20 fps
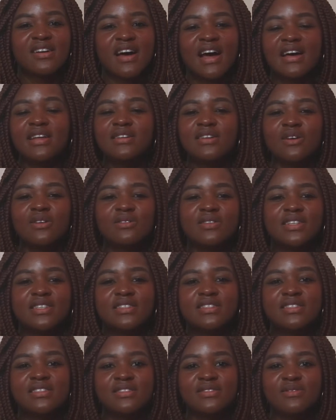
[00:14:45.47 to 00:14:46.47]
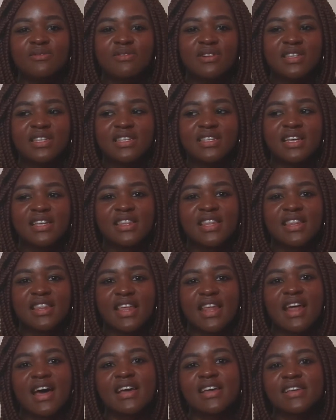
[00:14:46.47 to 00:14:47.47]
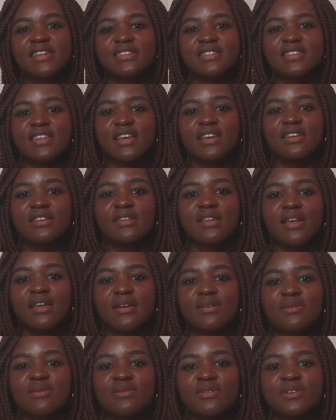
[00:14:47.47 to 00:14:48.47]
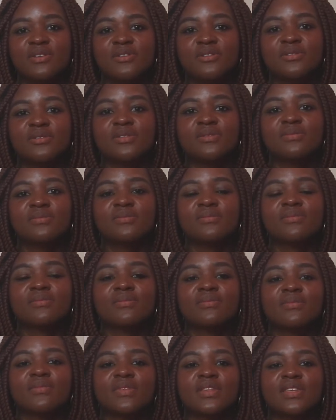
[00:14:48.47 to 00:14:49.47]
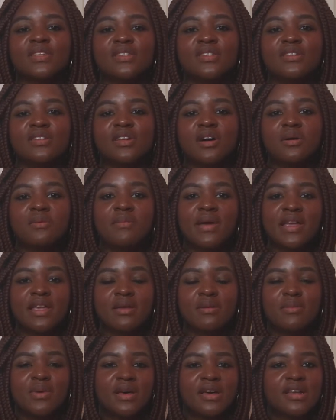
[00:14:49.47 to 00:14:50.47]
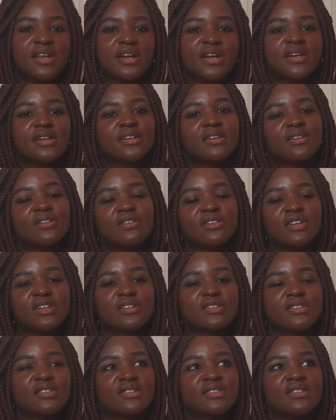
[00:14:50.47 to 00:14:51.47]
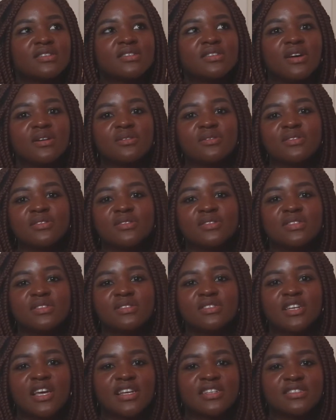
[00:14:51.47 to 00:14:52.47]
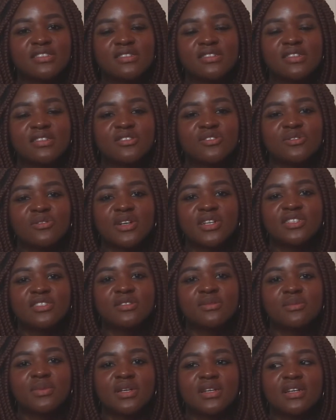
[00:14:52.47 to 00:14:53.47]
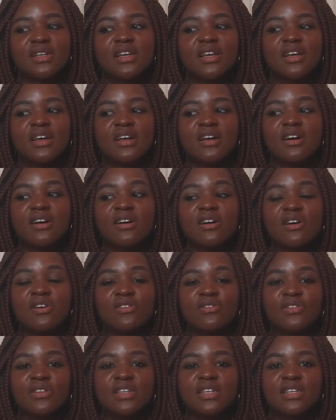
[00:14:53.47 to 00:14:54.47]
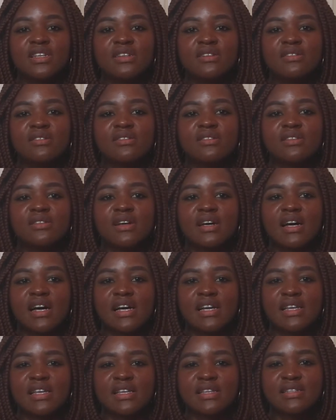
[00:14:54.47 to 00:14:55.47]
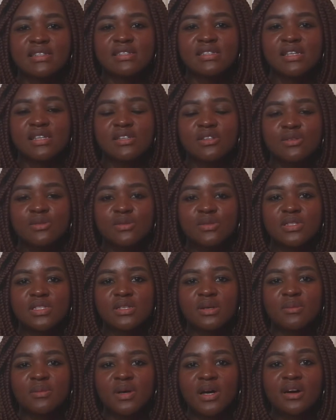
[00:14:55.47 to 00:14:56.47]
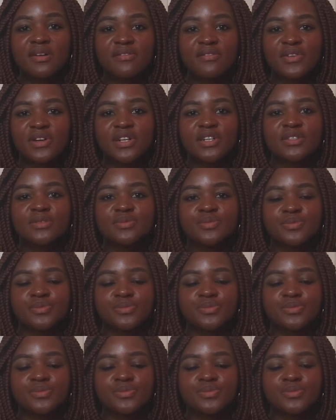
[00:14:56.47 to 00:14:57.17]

I know it's really nothing that I can say that will, make it better or, change the situation, but hopefully I can send you some comfort